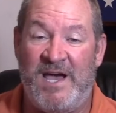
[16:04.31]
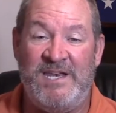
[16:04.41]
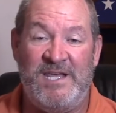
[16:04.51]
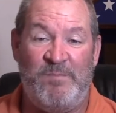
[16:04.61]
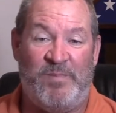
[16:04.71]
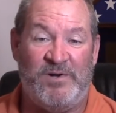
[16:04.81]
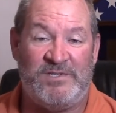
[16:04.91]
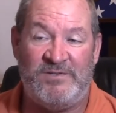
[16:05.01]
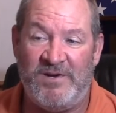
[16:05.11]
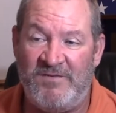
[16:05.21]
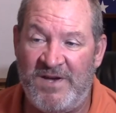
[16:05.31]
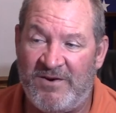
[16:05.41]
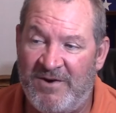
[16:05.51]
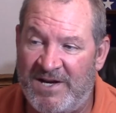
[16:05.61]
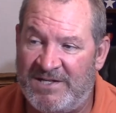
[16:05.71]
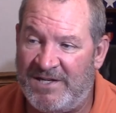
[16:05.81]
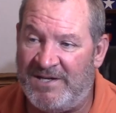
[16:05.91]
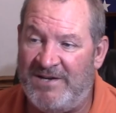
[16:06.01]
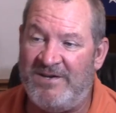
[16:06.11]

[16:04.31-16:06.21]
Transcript: I did post trivia question.